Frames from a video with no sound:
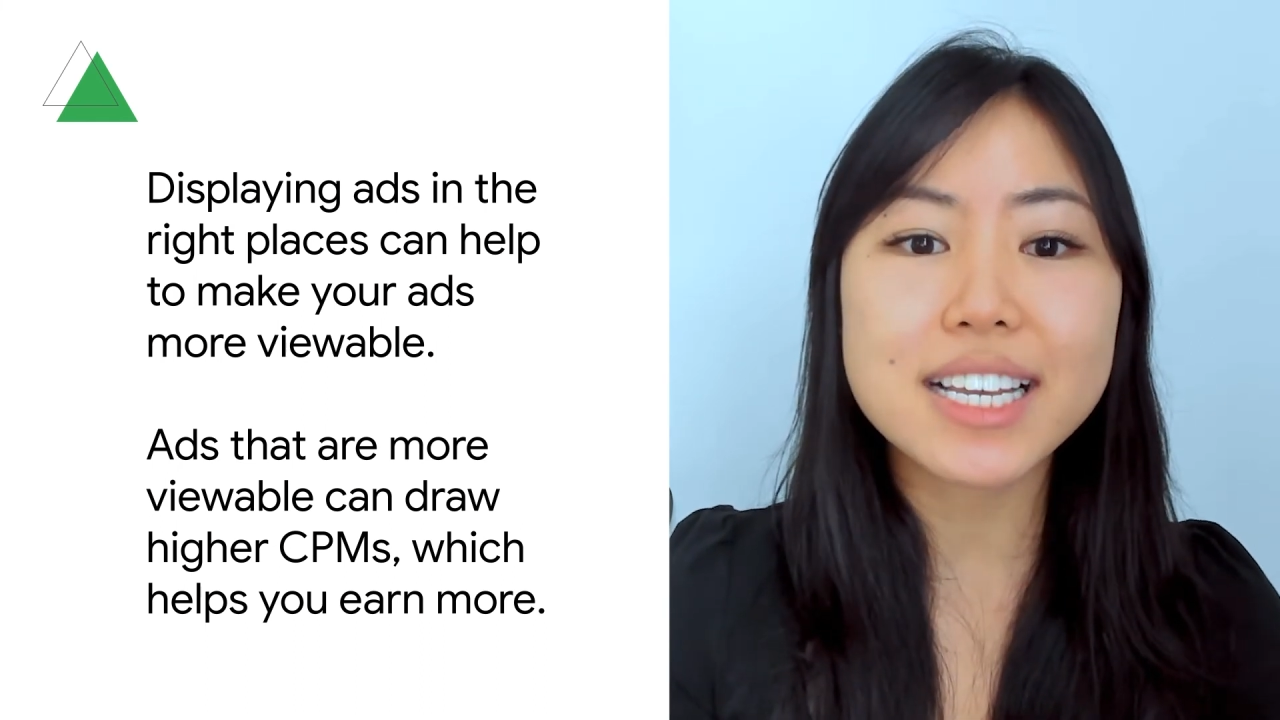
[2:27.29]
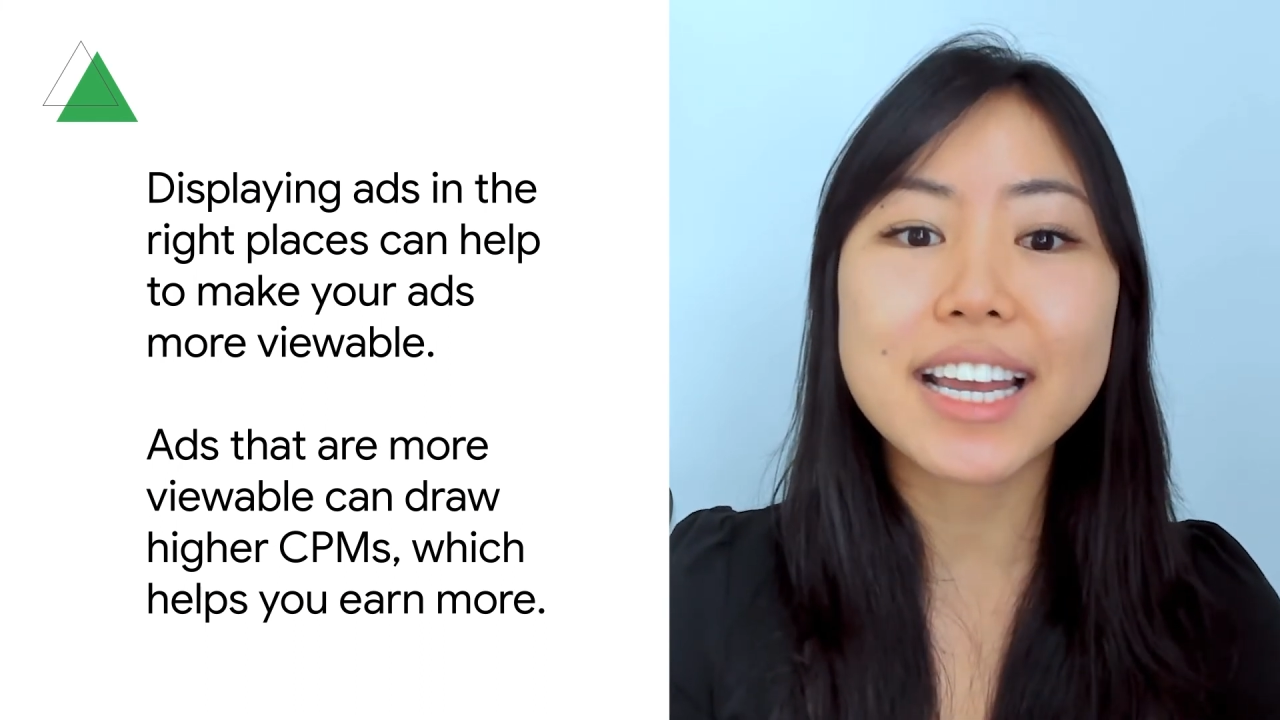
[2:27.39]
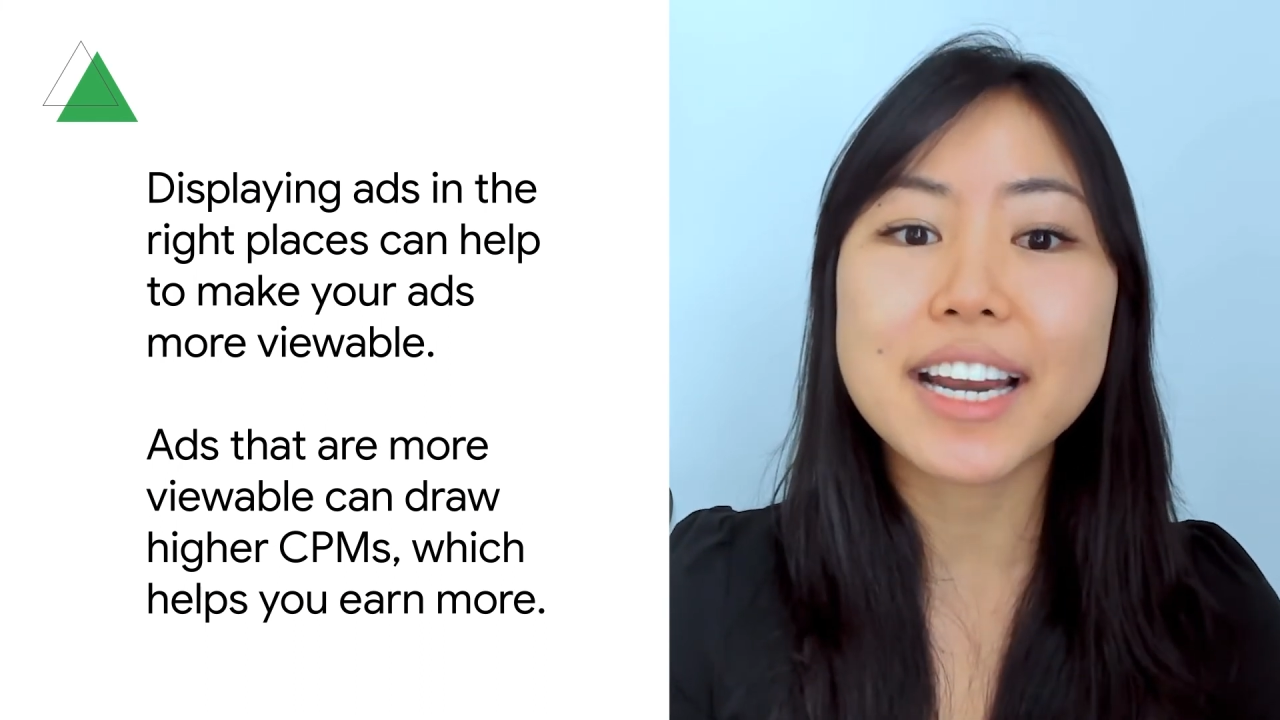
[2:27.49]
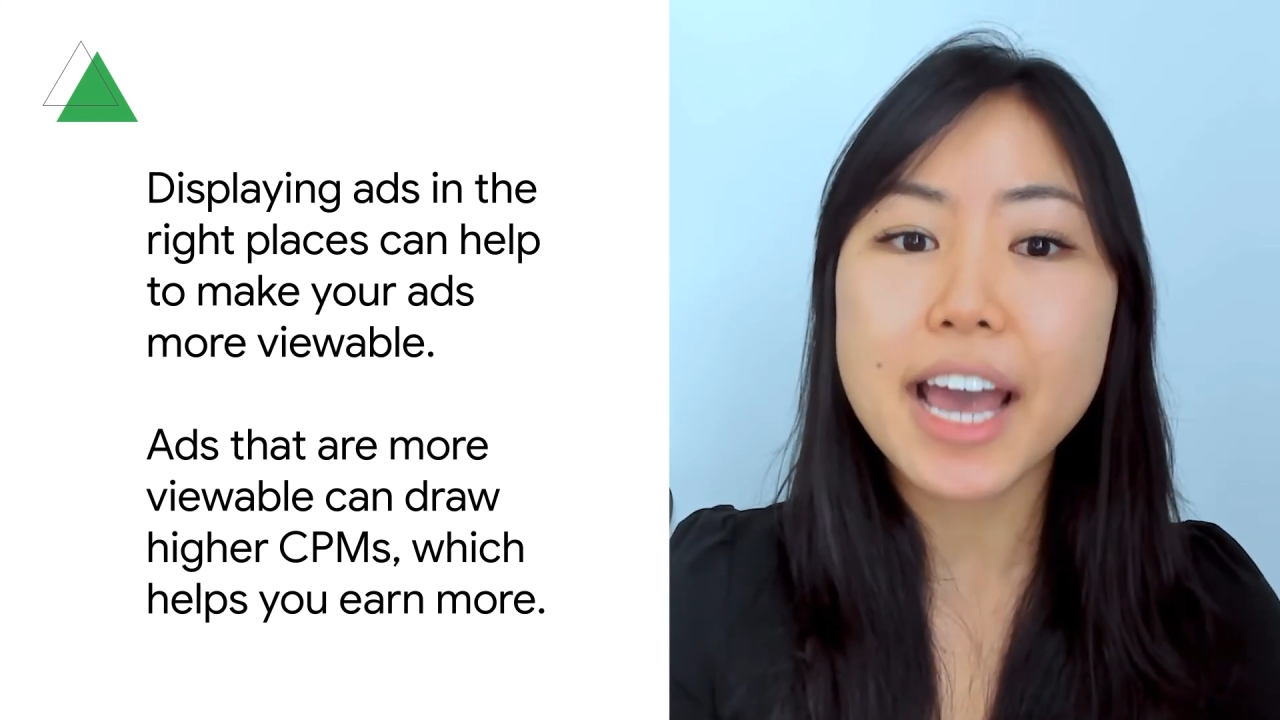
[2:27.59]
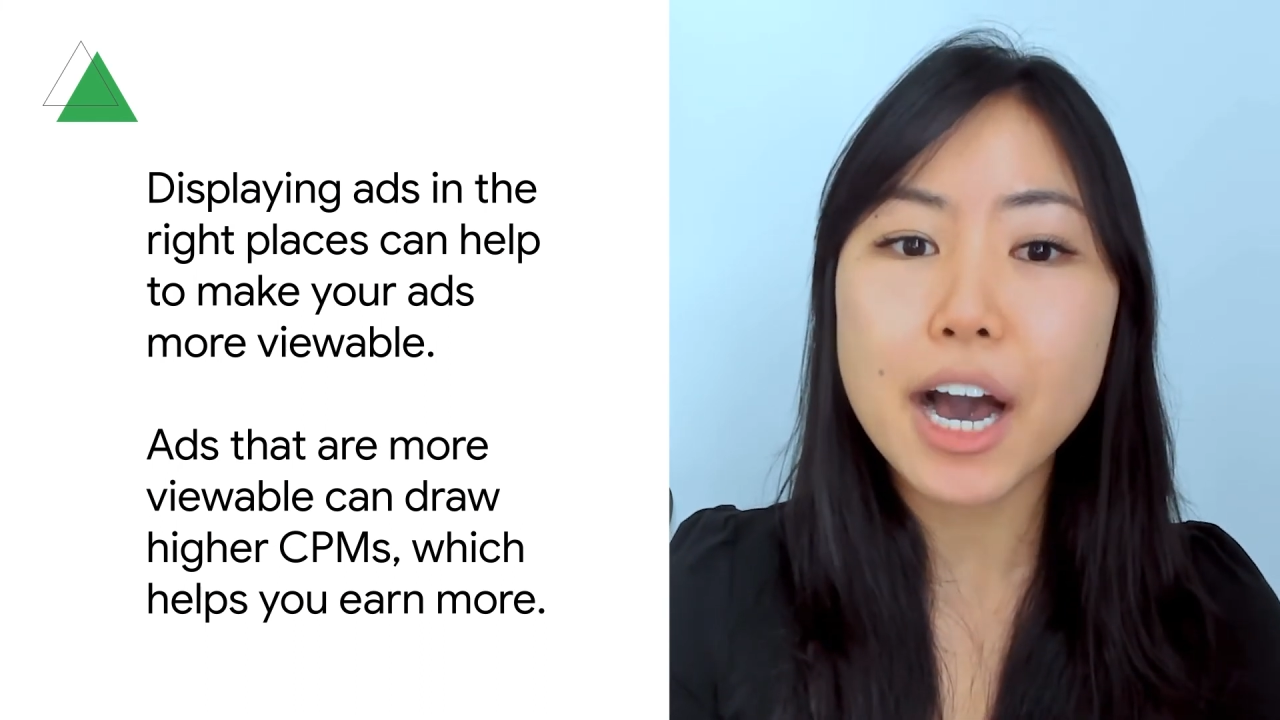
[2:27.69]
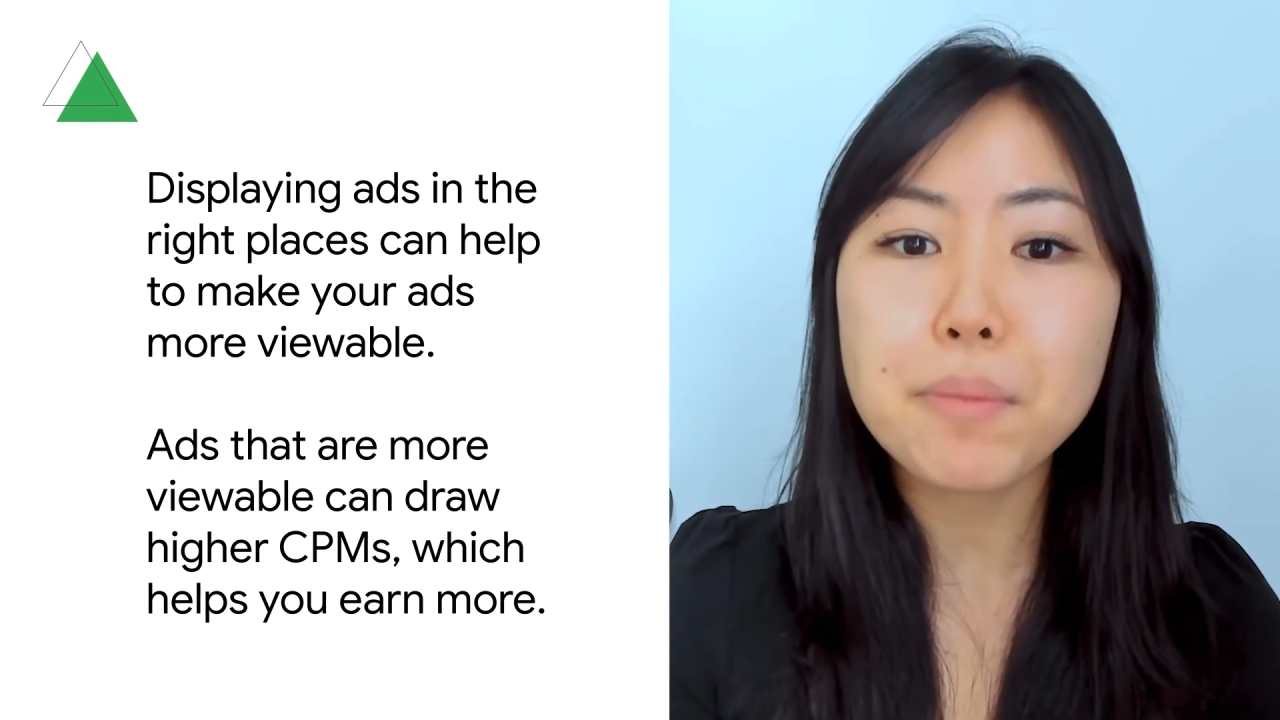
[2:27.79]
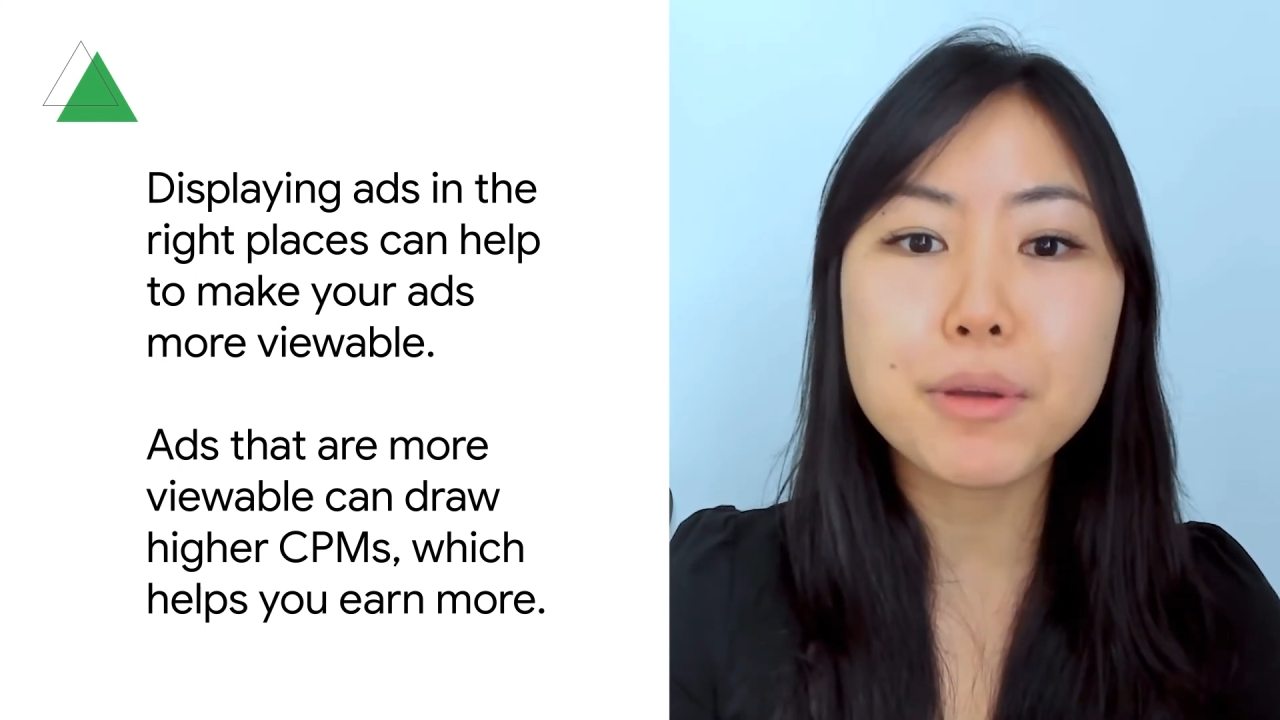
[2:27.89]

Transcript: it can help